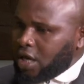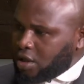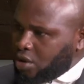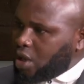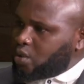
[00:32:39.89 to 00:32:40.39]

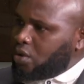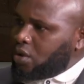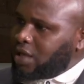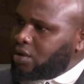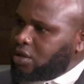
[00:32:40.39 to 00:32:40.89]
The court will look
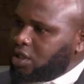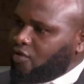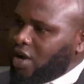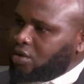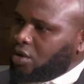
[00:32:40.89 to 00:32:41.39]
at all these
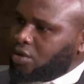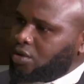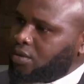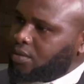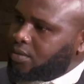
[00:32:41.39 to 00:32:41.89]
facts
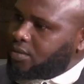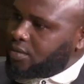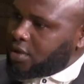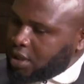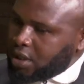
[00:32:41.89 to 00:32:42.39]
also
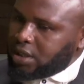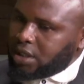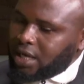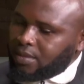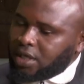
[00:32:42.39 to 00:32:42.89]
in
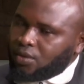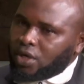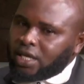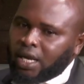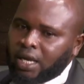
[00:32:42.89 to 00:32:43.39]
determining
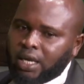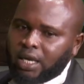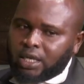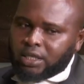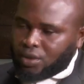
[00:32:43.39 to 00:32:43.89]
whether
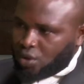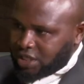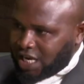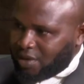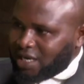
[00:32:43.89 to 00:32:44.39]
the
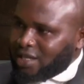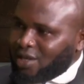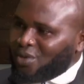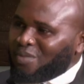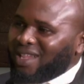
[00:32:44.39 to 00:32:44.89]
roadside
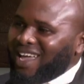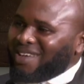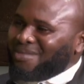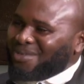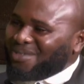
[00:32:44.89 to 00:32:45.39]
mechanic will be
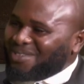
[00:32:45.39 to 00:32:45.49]
liable.